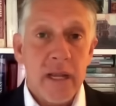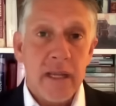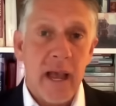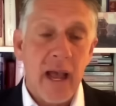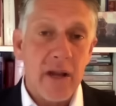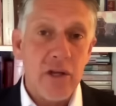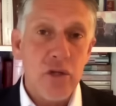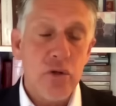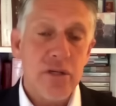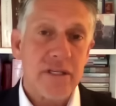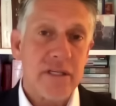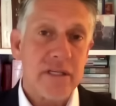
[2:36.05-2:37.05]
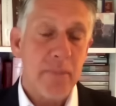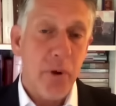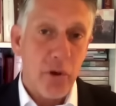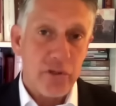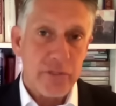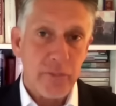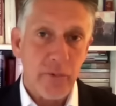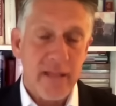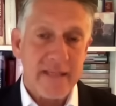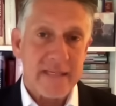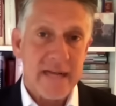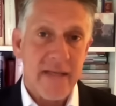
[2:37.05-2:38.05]
Khan Yunis is impossible.
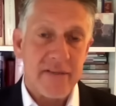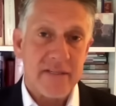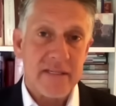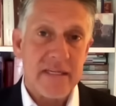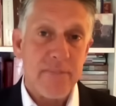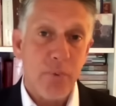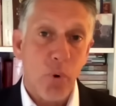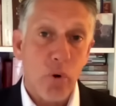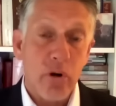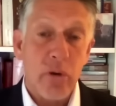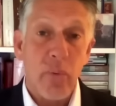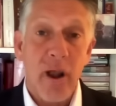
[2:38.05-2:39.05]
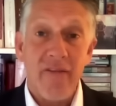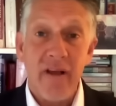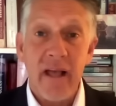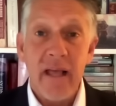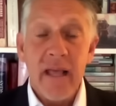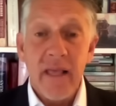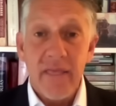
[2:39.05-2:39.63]
That's another city bordering Rafah.